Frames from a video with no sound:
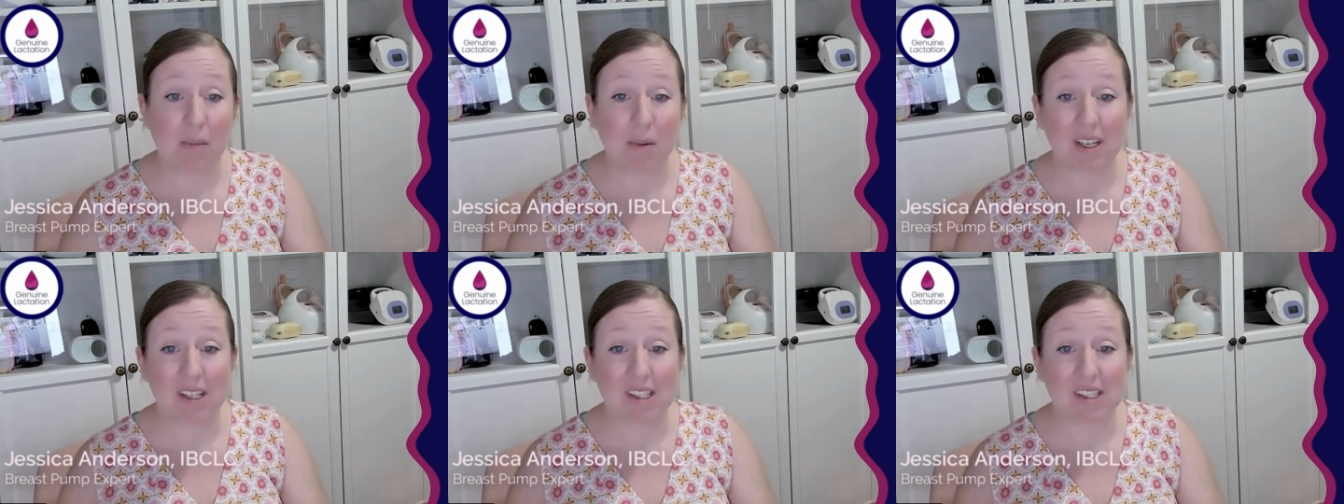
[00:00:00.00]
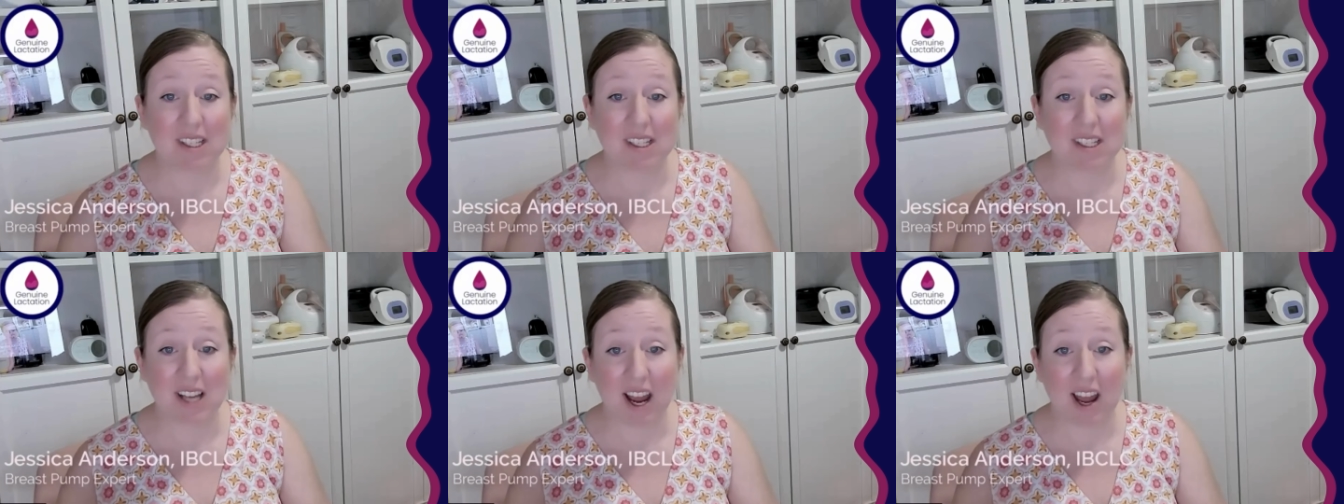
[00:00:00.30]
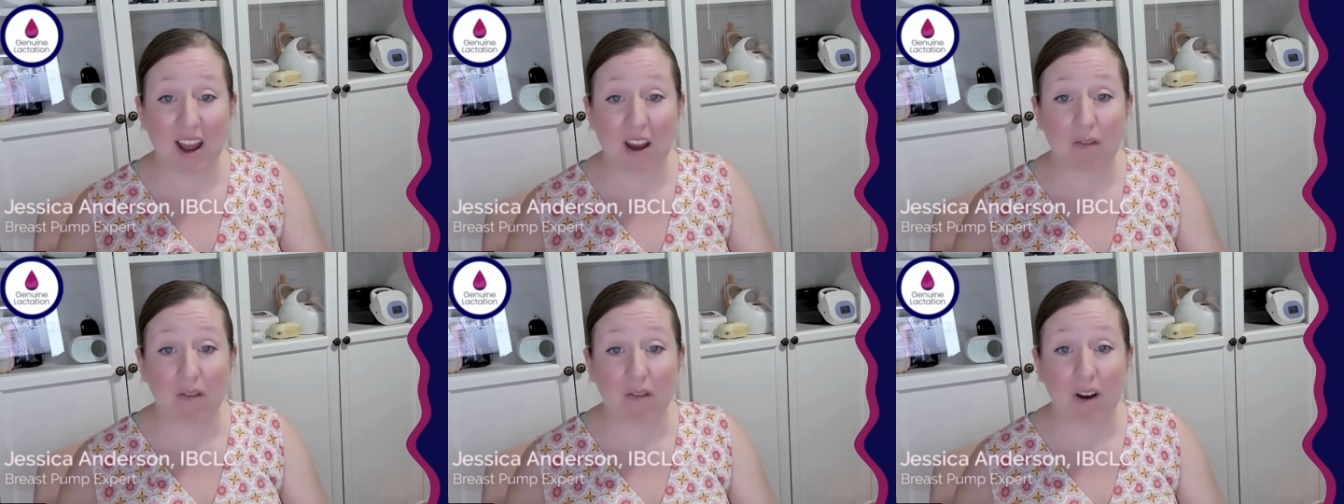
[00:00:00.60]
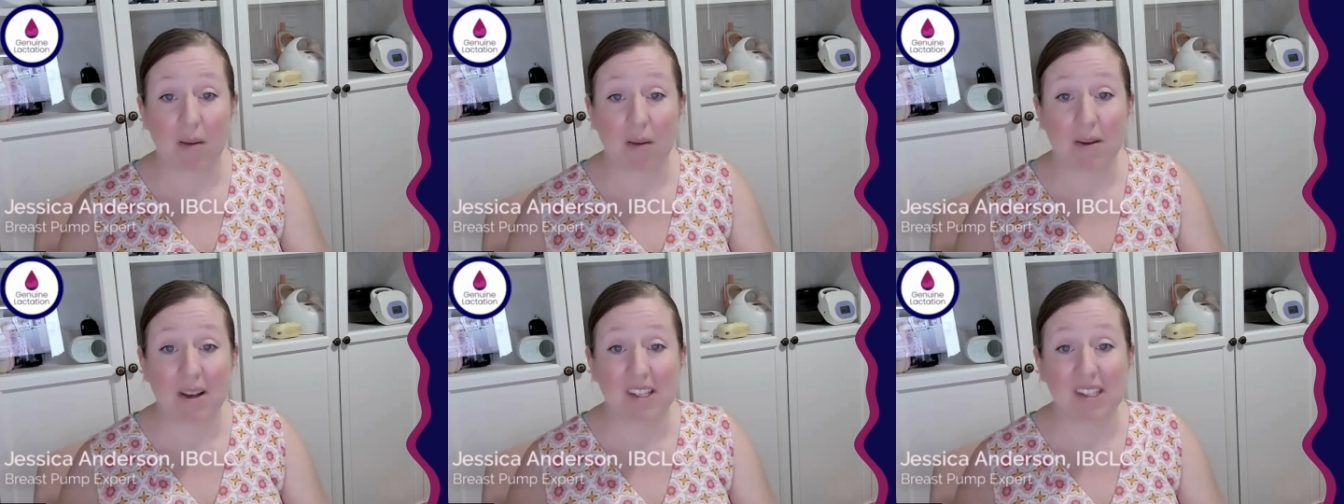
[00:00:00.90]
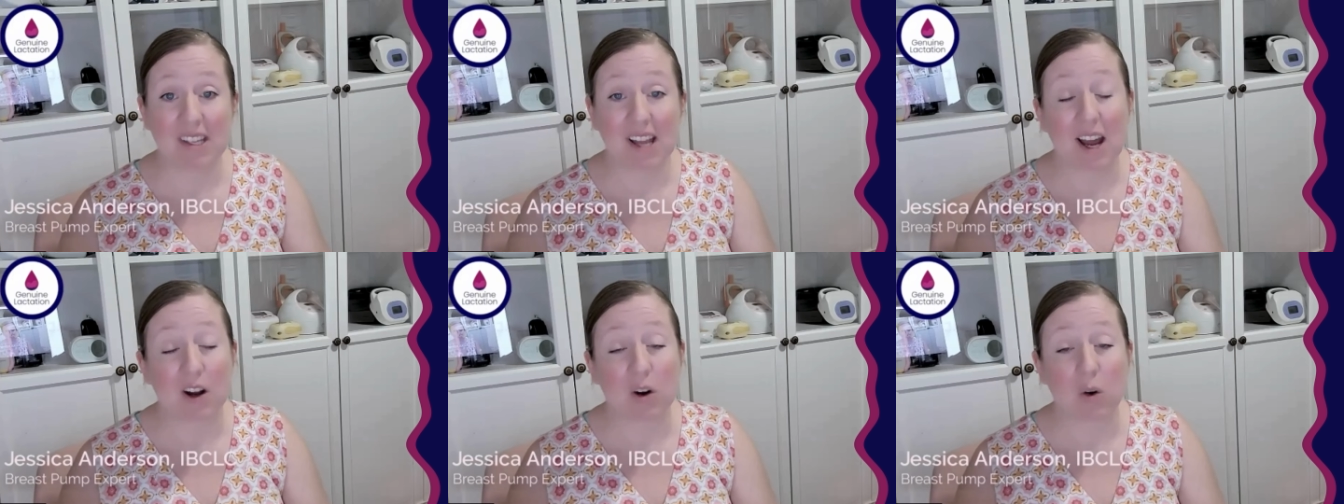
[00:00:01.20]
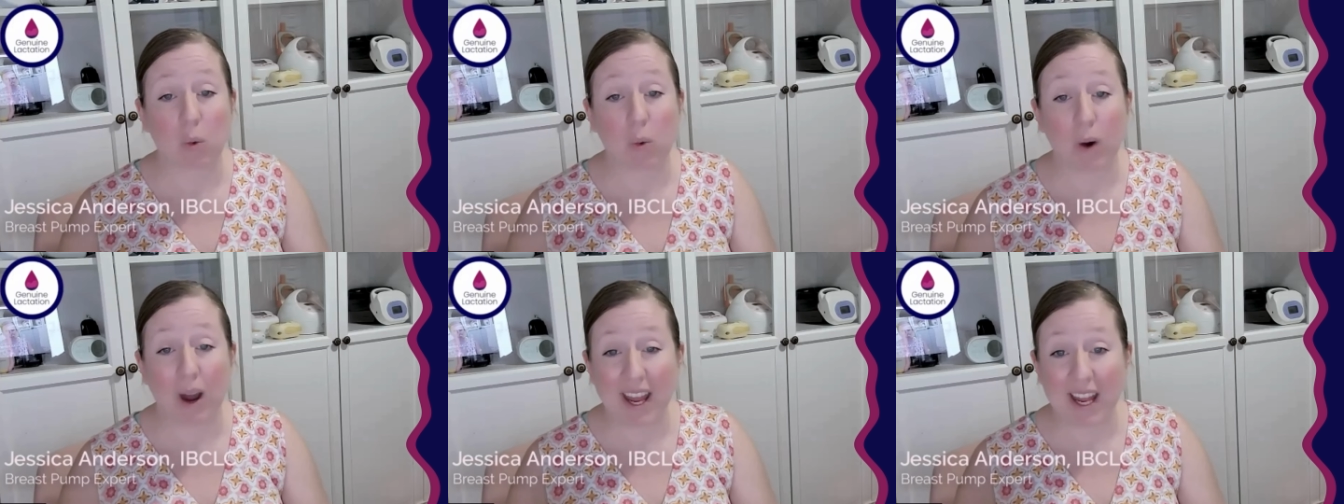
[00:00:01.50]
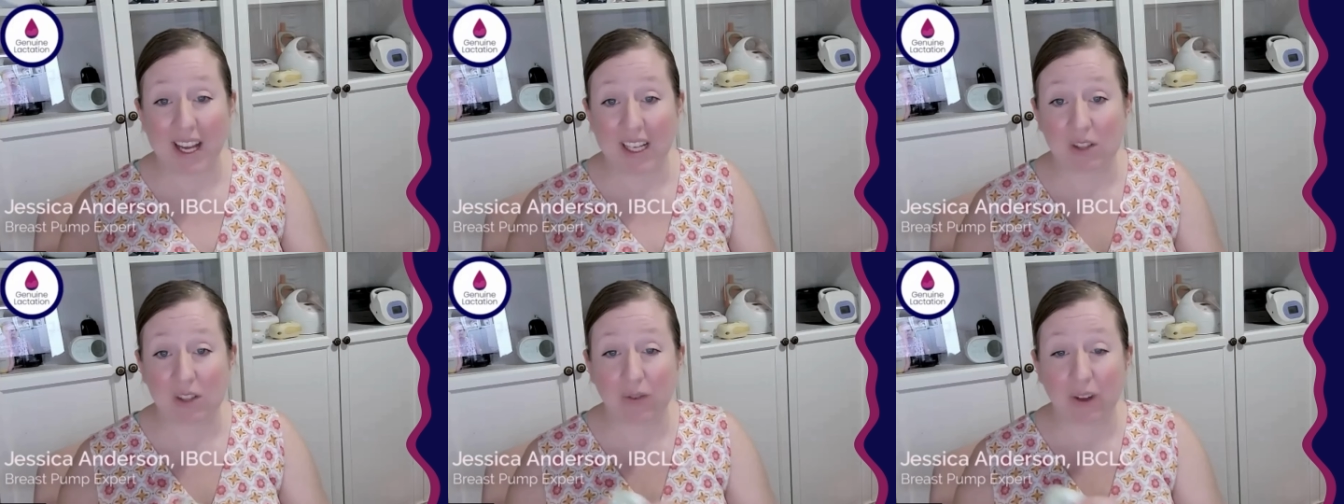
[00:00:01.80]
because the diaphragm is not quite
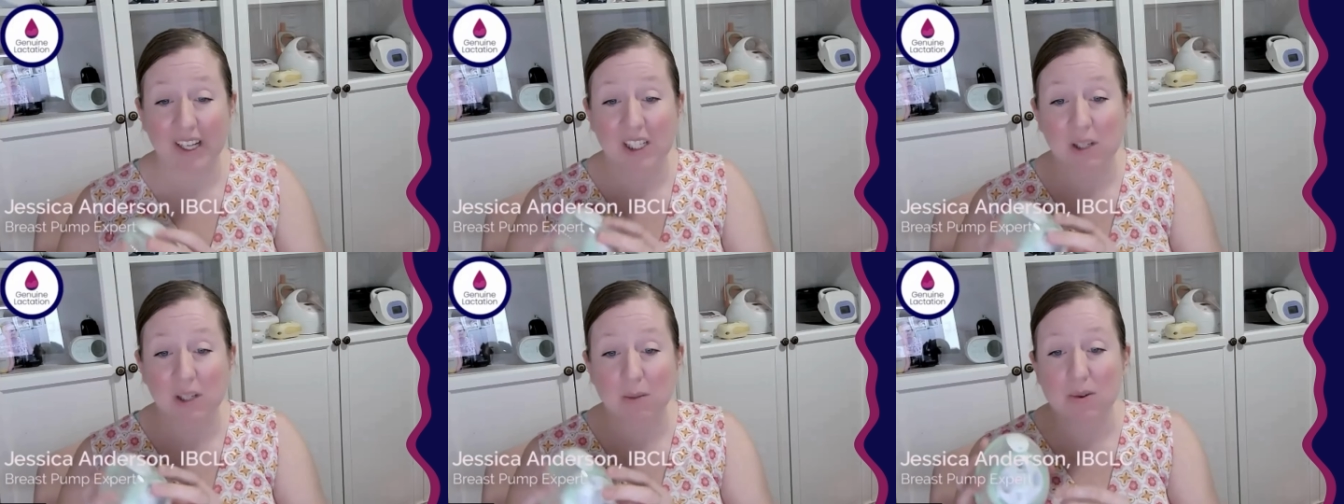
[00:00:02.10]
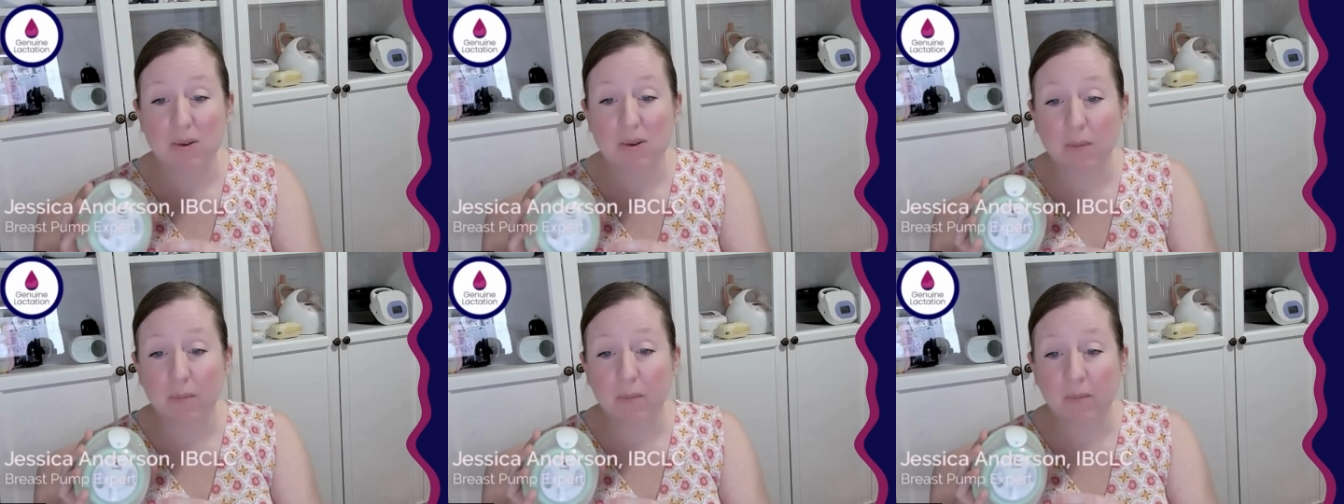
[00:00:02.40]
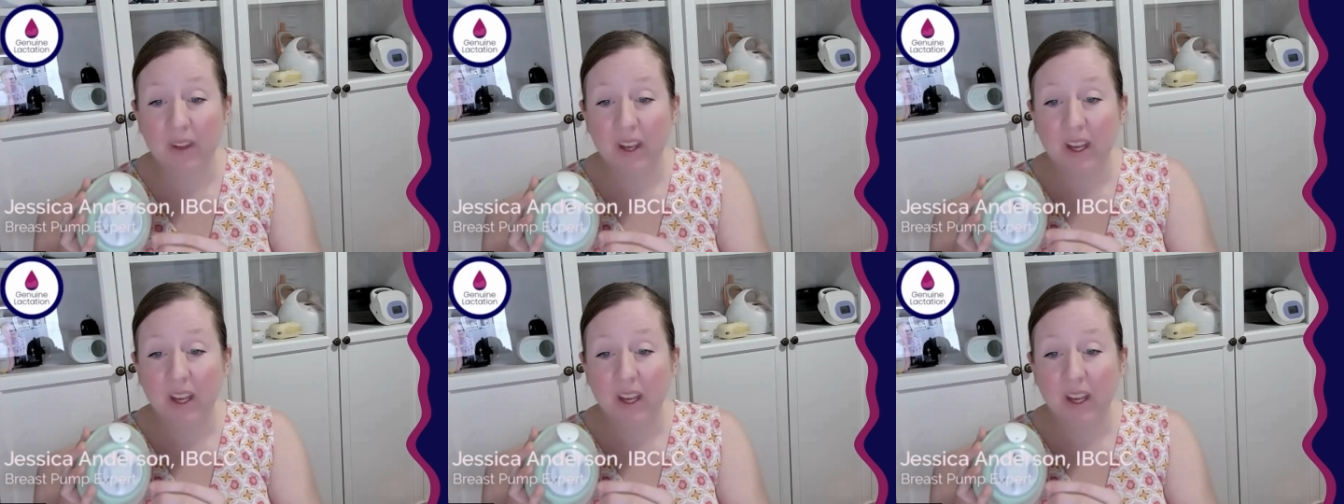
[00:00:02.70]
as flexible.